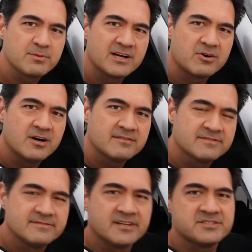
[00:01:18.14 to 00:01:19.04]
layer
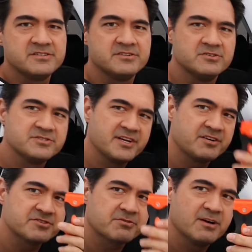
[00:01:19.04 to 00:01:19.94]
off, next thing to do is take
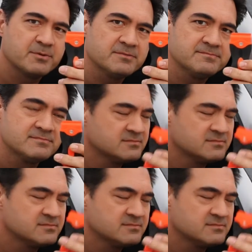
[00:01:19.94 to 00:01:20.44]
your scraper